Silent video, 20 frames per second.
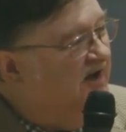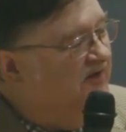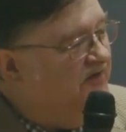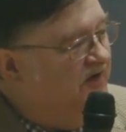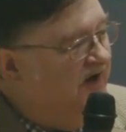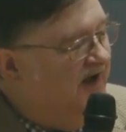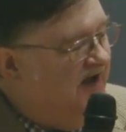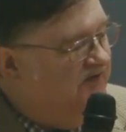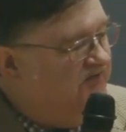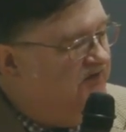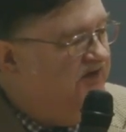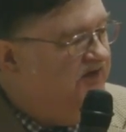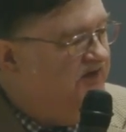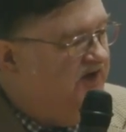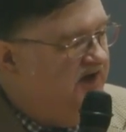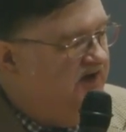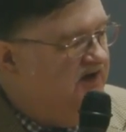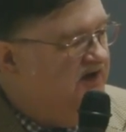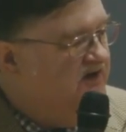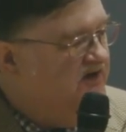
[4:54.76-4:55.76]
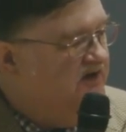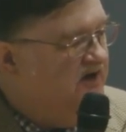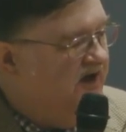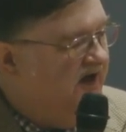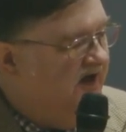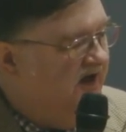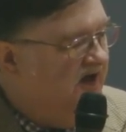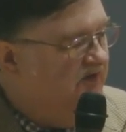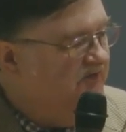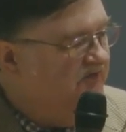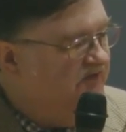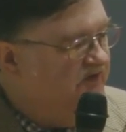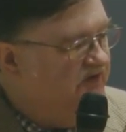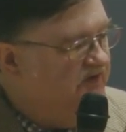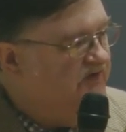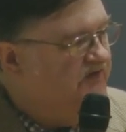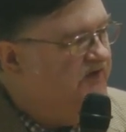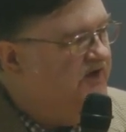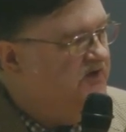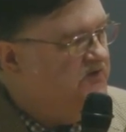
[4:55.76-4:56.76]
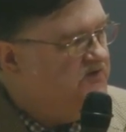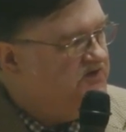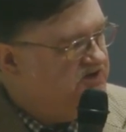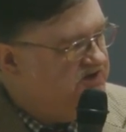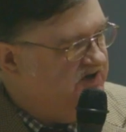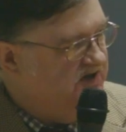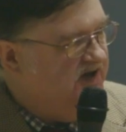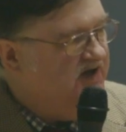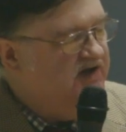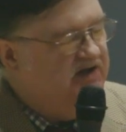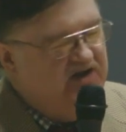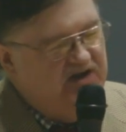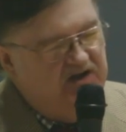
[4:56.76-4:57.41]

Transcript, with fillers: For everything um, for the future,